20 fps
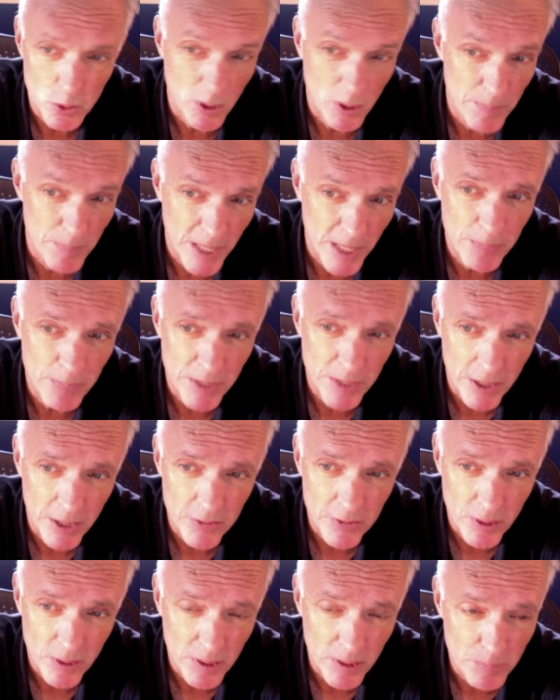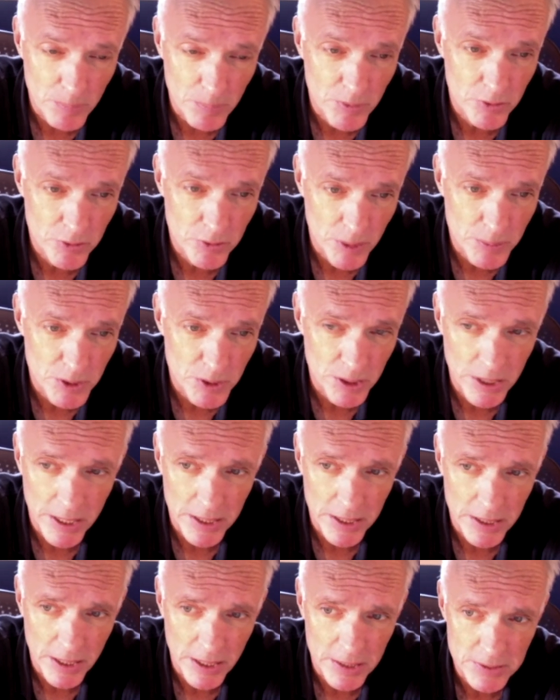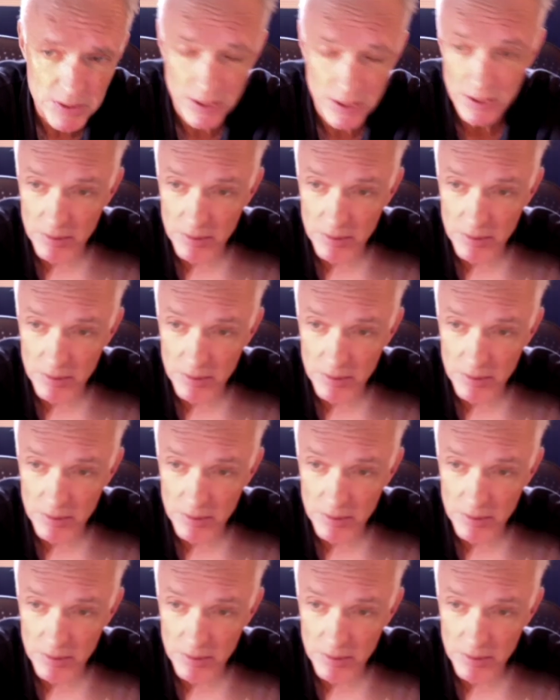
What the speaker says: and maybe as a prescription diagnostic.